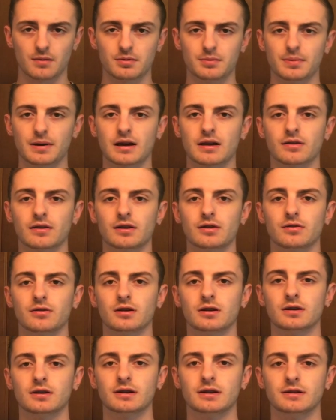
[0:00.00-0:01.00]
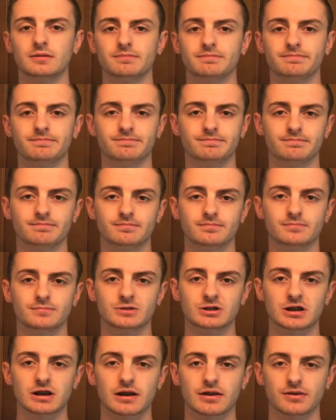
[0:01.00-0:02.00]
be back later on and
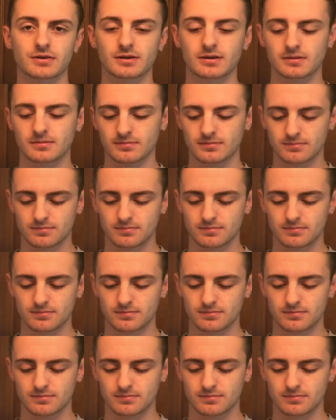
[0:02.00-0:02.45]
see you guys then.